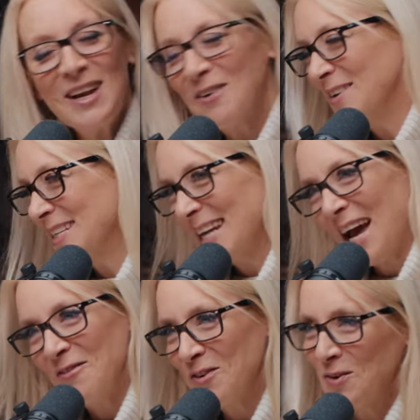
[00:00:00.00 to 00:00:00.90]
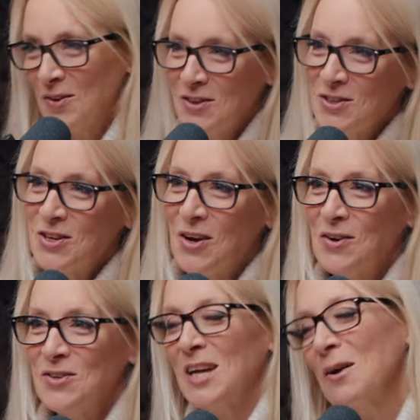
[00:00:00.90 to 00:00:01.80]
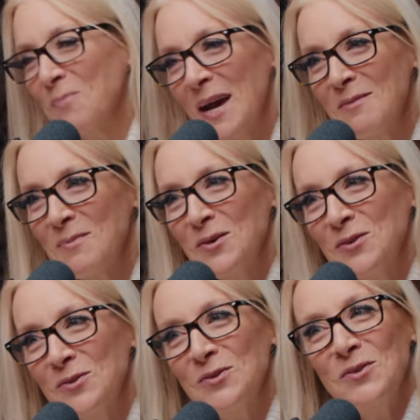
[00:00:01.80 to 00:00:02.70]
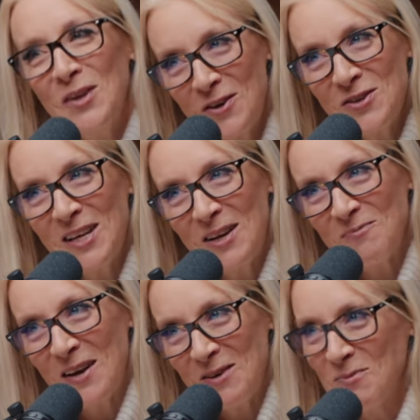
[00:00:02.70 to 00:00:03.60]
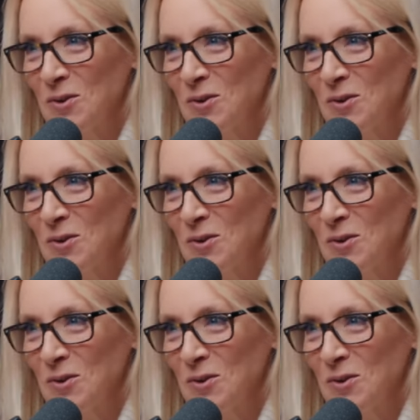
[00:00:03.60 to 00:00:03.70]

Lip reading: lovely to have you on the show. Champagne bottles or no champagne